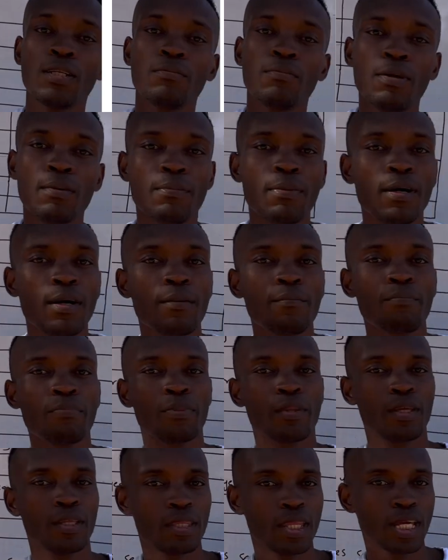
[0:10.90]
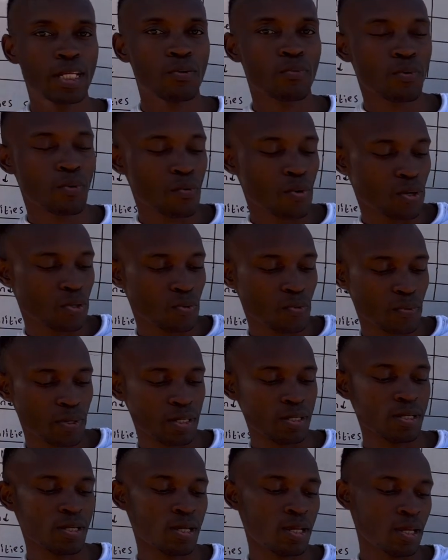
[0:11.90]
paper that we were
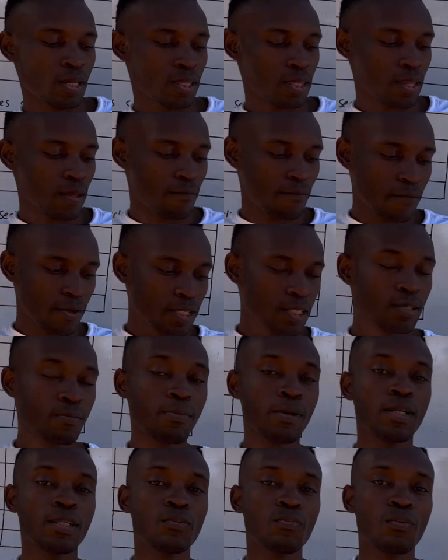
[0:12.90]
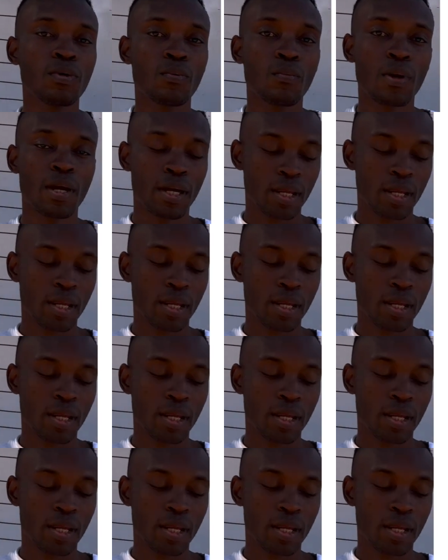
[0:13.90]
doing? The first part, we were